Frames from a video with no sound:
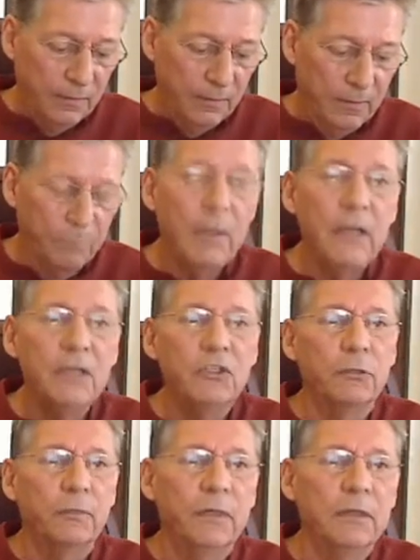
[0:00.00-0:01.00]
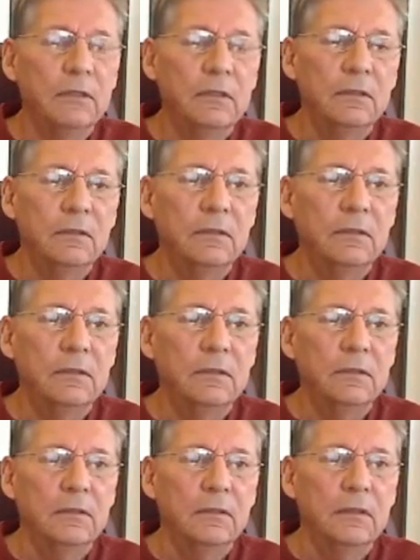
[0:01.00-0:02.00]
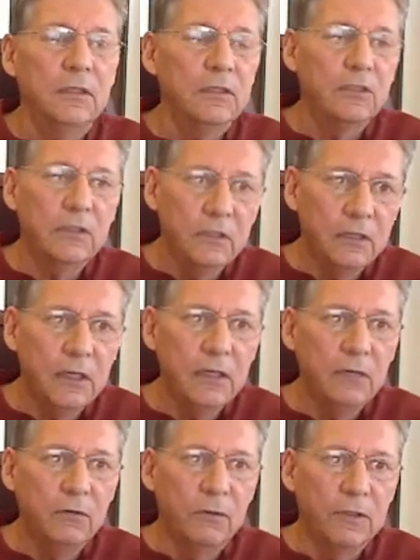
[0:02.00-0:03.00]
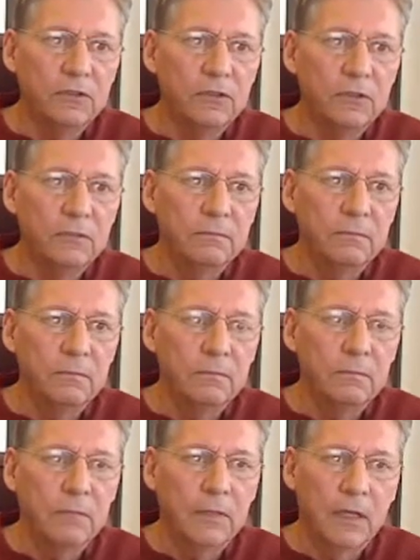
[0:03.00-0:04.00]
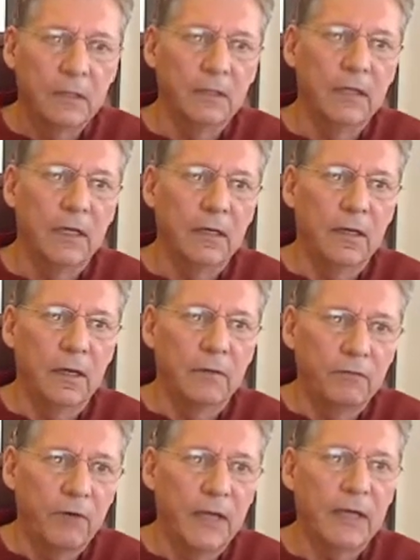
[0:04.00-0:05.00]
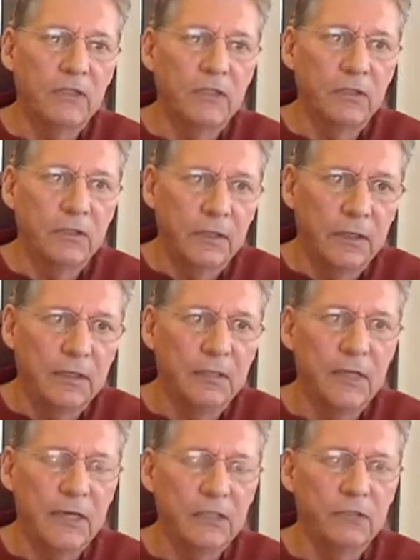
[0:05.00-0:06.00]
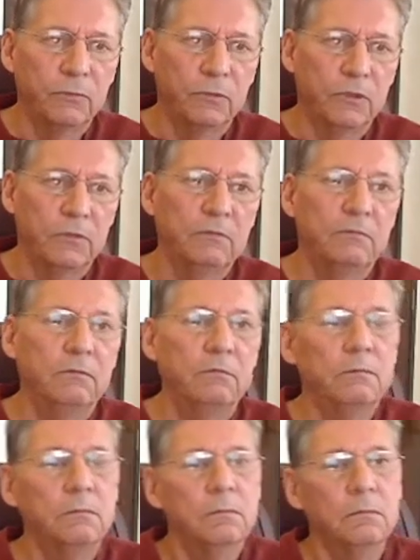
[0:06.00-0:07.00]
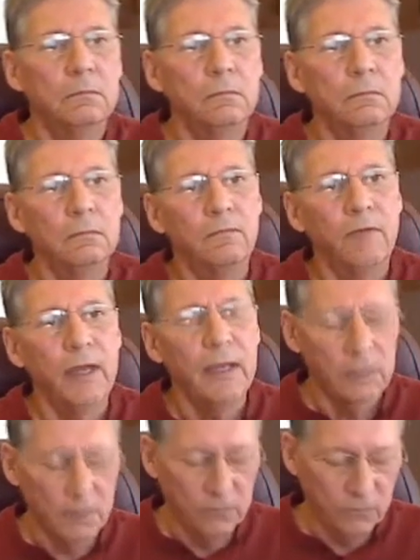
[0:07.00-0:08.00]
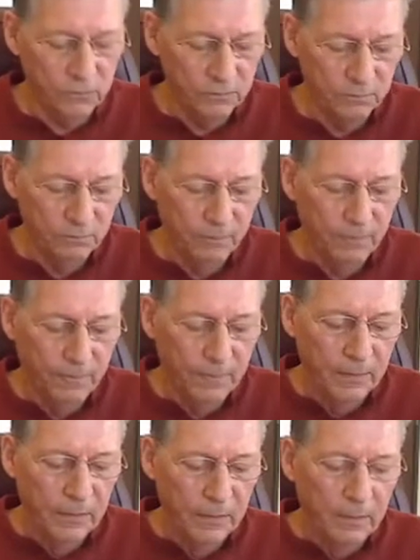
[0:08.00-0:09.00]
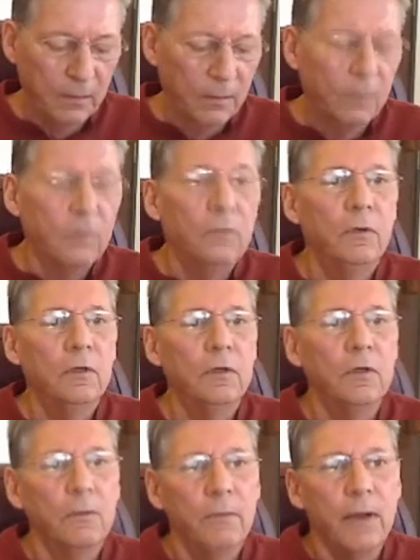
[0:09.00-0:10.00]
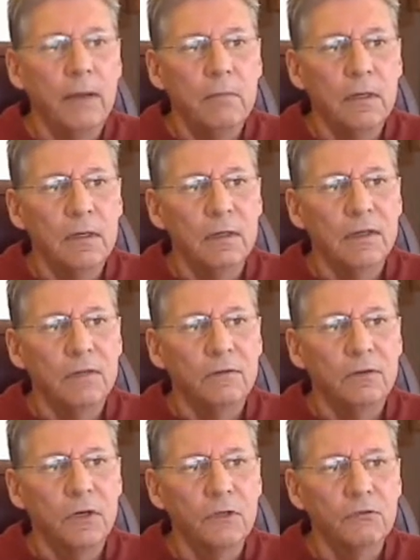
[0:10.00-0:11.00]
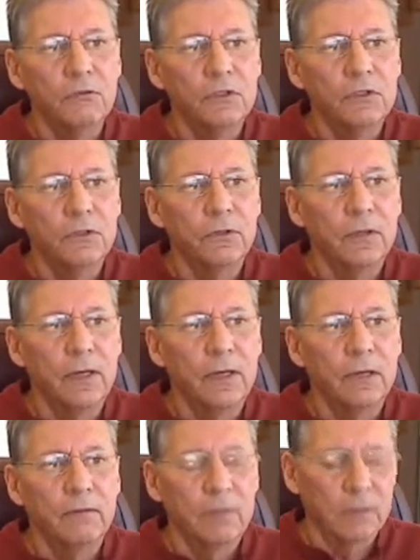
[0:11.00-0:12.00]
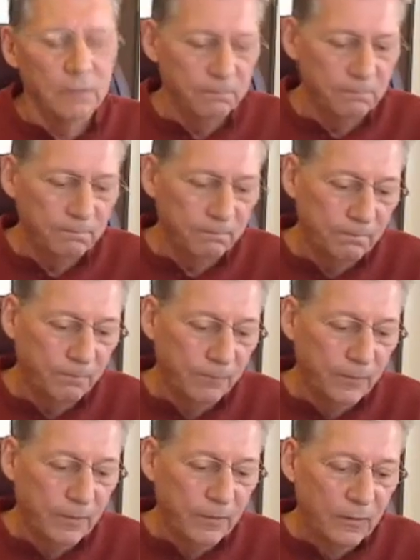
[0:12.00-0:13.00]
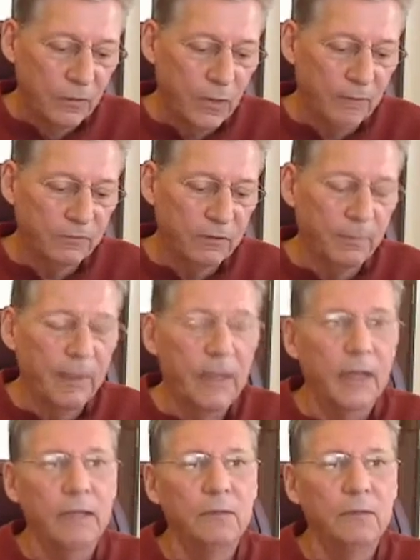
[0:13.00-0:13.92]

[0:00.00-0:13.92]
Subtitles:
The measurement is continuous. It can take on fractional and decimal values. When you go to buy milk at the grocery store, however, you have to buy